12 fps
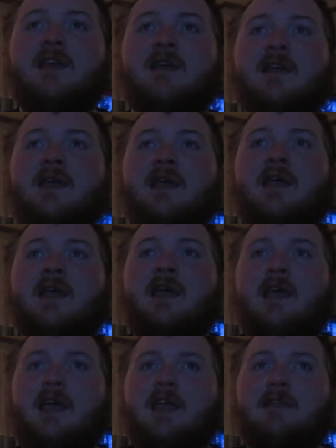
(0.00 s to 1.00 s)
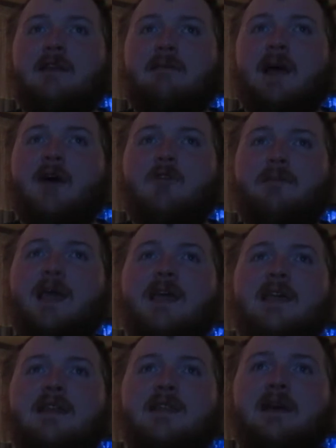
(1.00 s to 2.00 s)
And tomorrow,
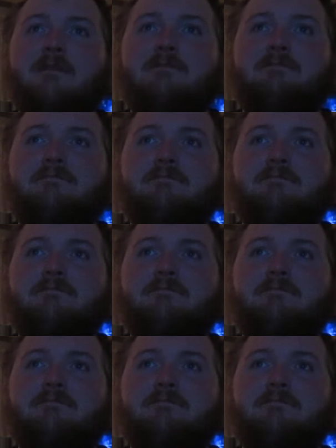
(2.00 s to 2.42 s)
may the